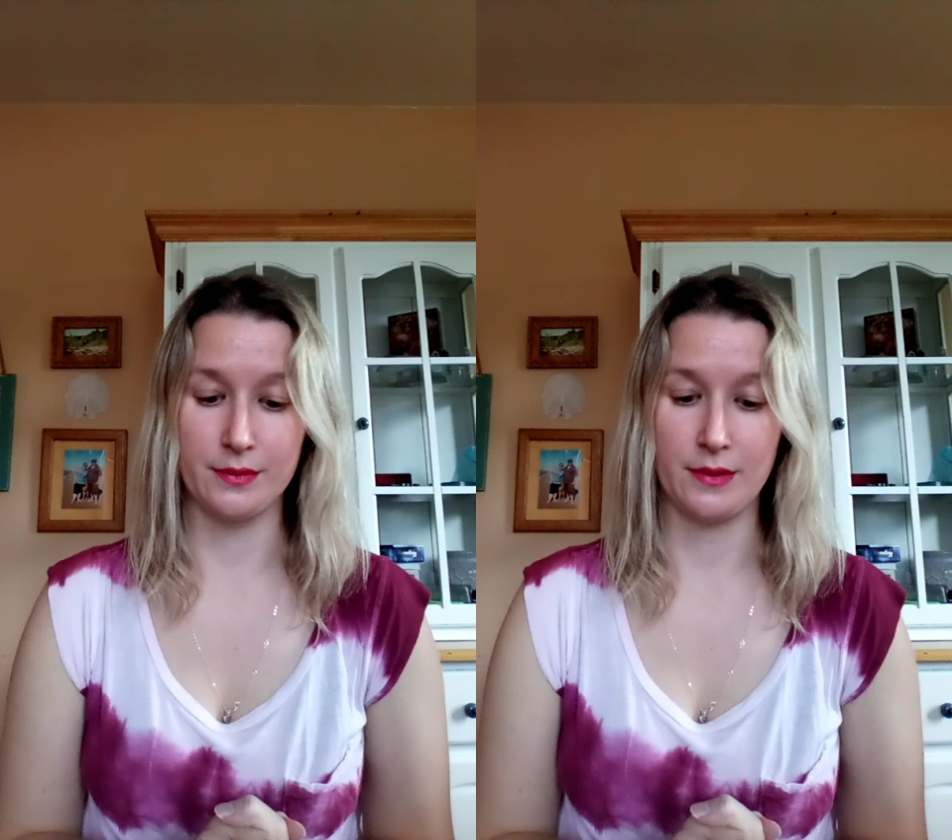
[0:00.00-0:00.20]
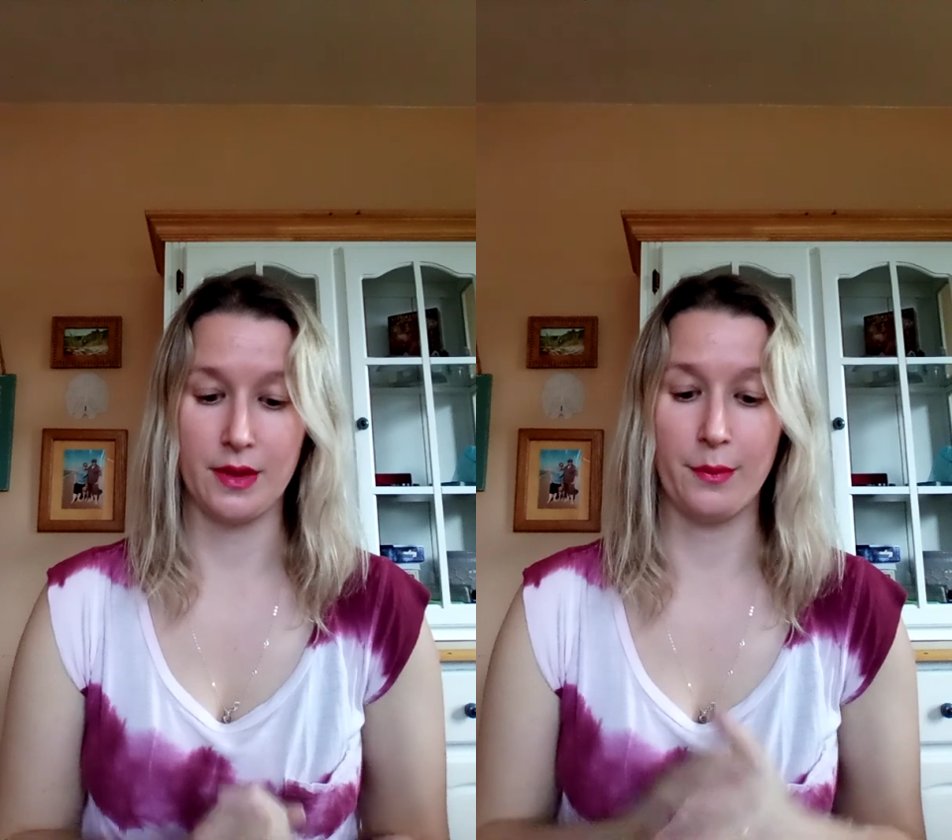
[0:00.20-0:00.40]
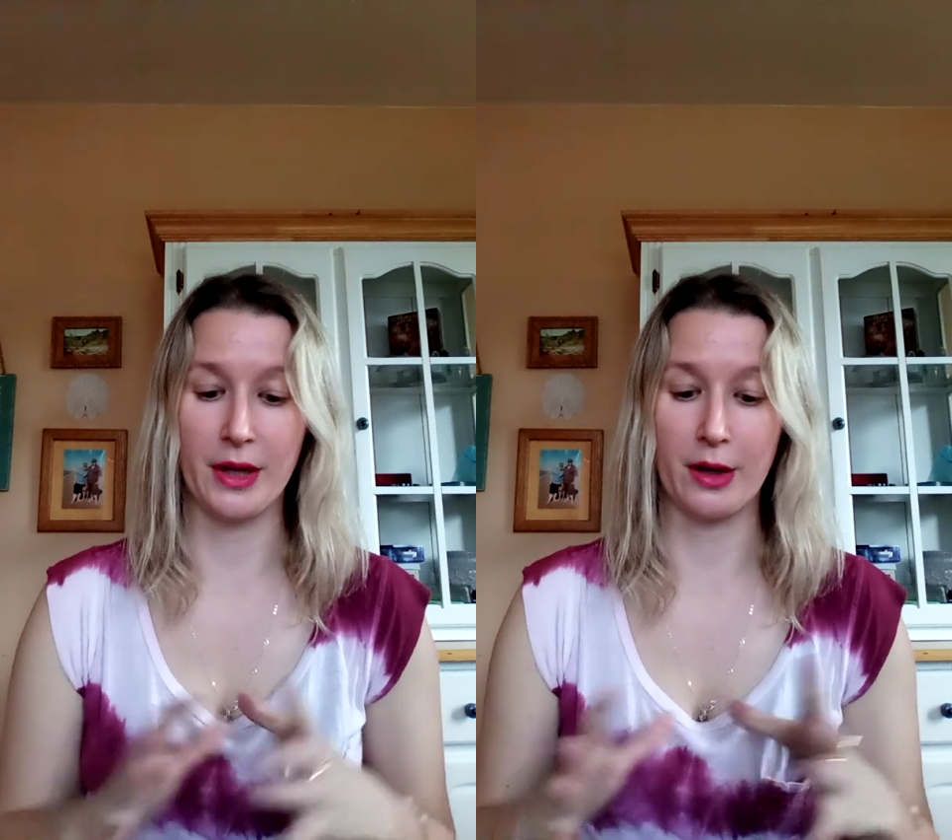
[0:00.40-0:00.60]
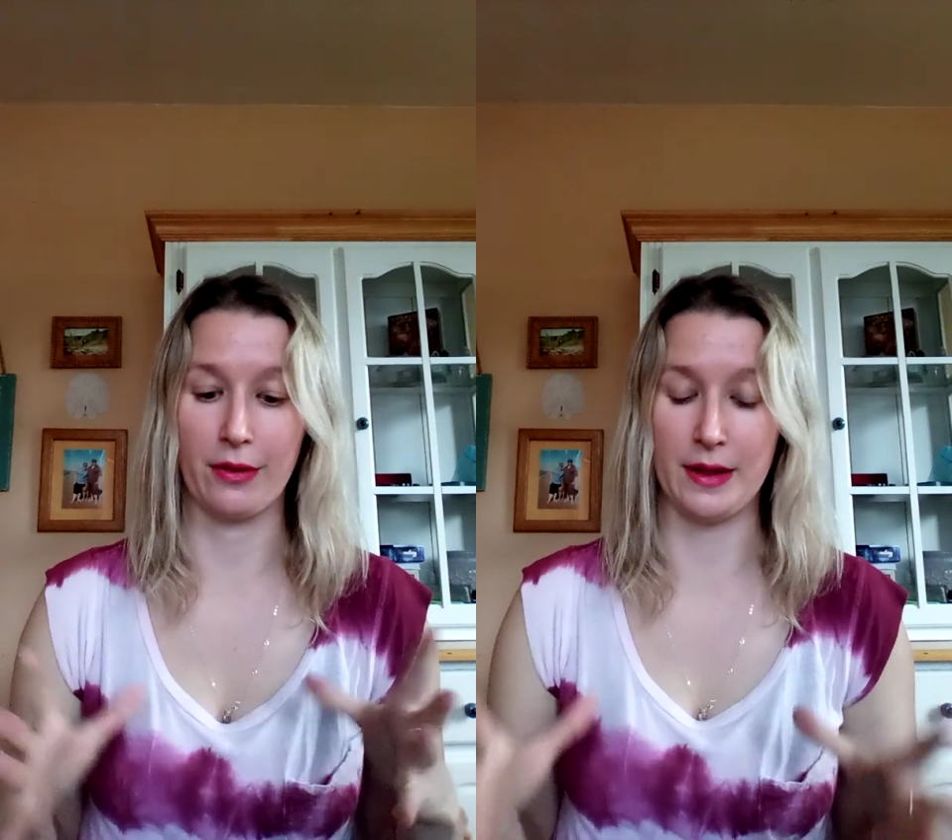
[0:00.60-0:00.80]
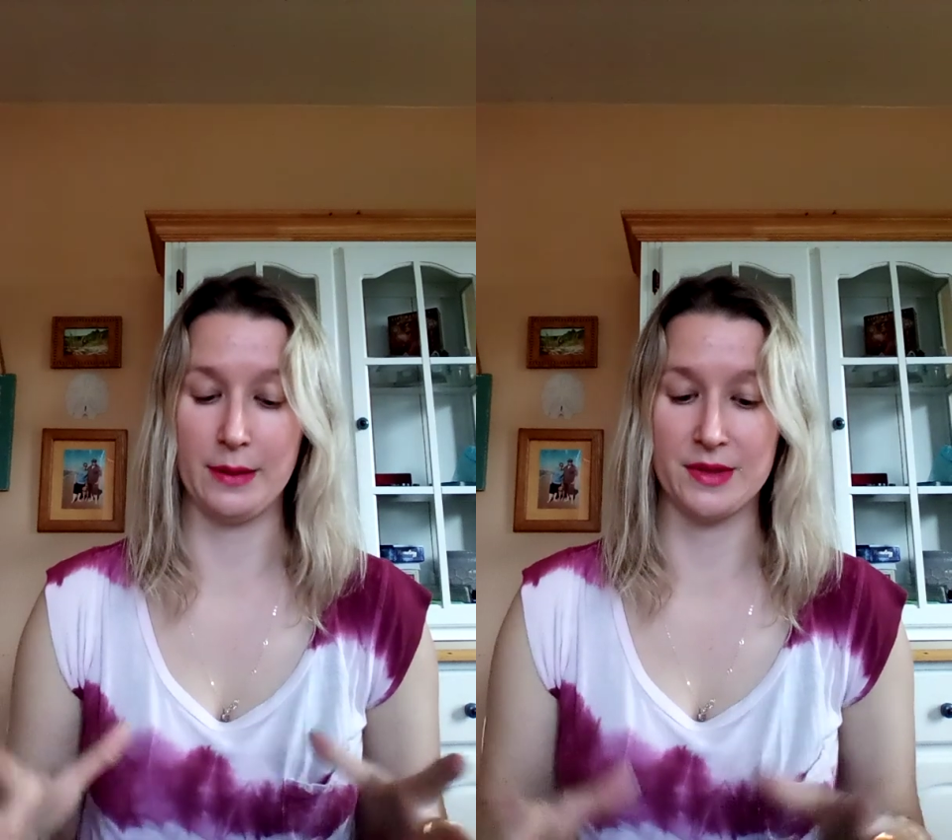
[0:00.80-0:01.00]
the bigger
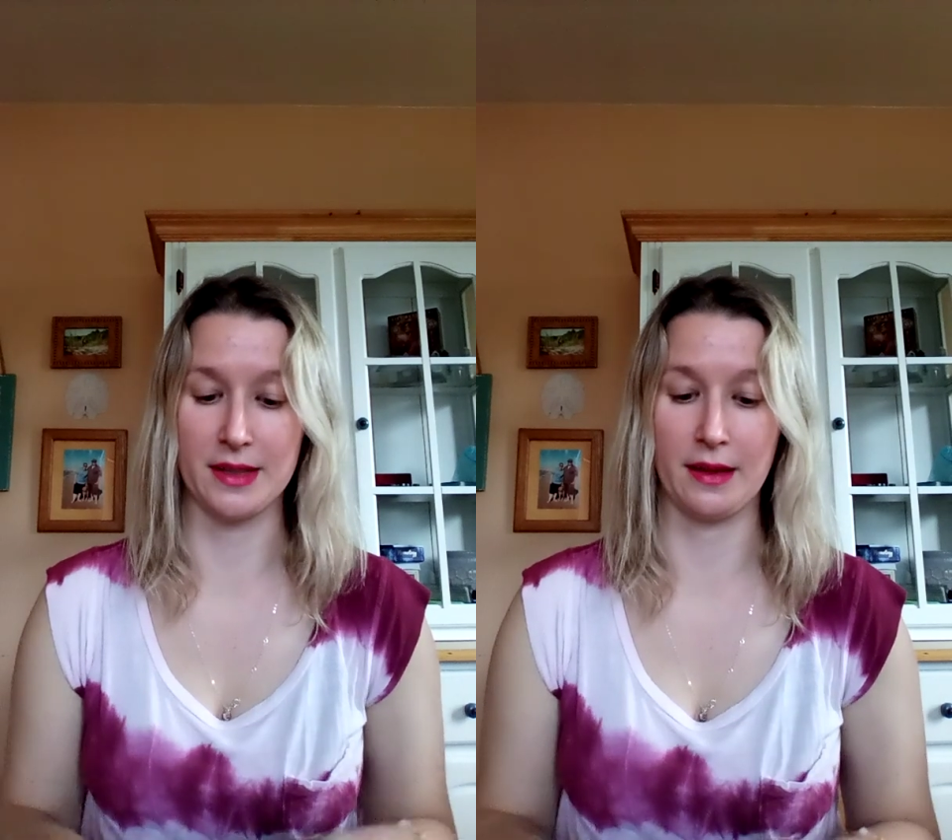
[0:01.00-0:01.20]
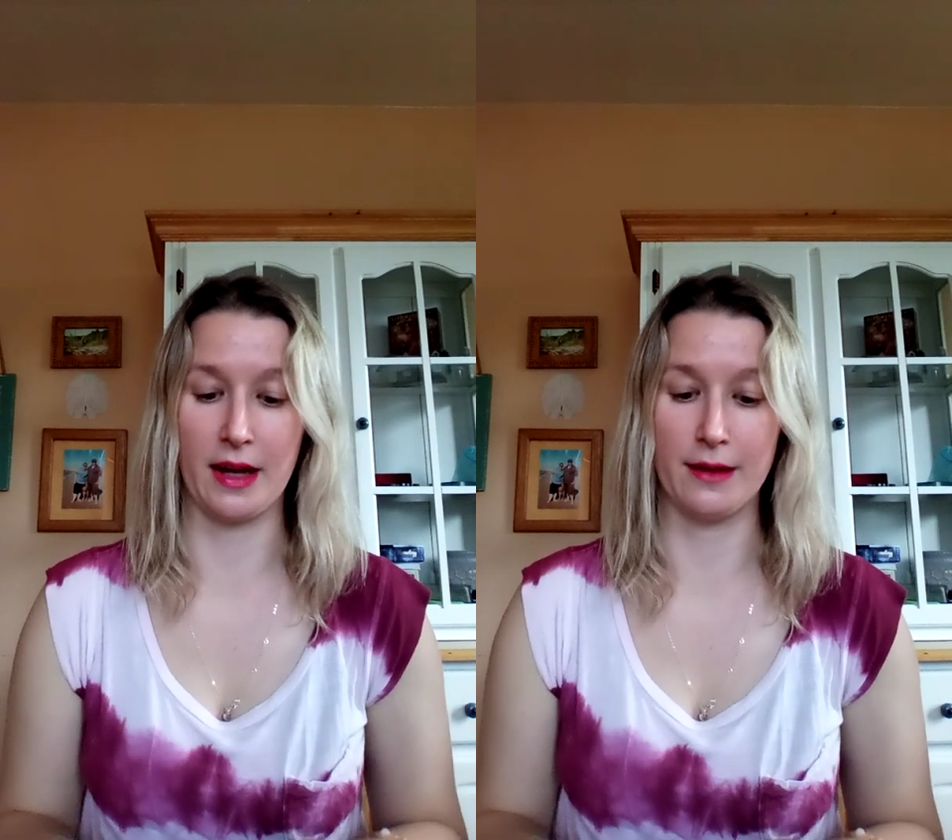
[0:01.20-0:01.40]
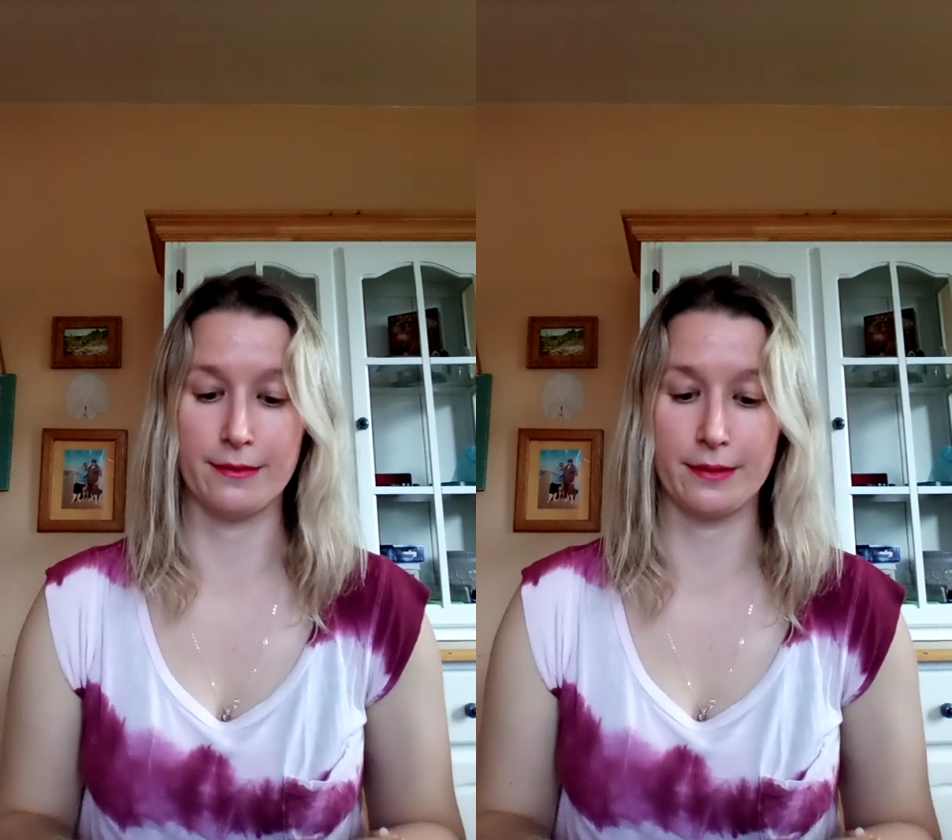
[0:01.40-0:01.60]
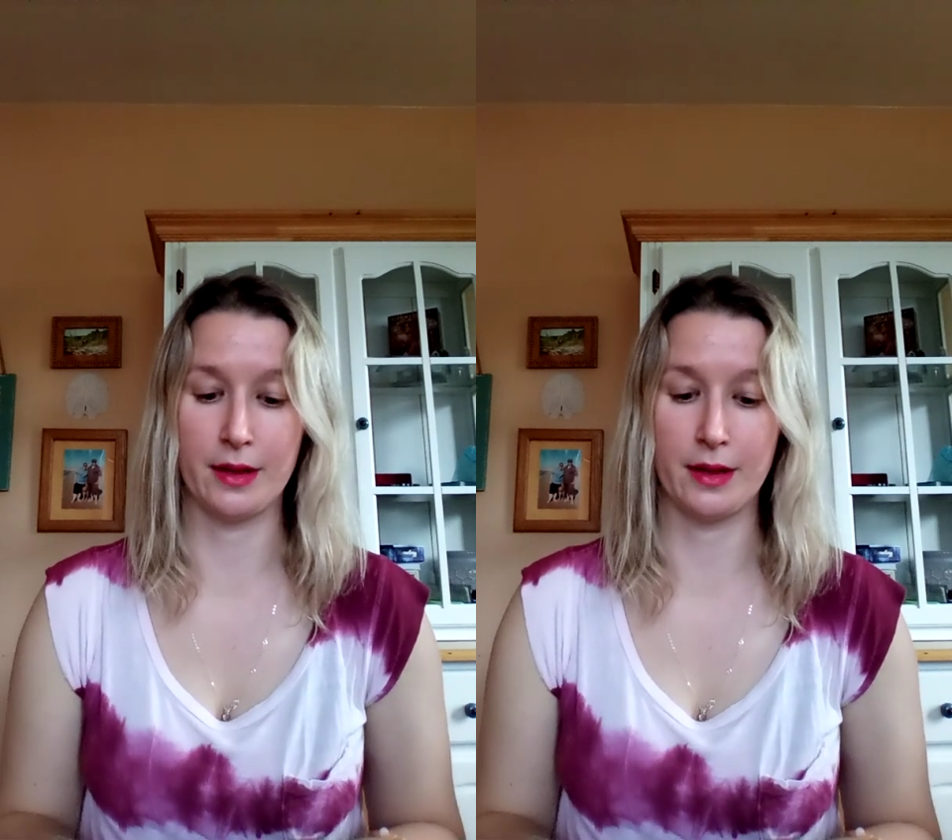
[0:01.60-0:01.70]
themes in life.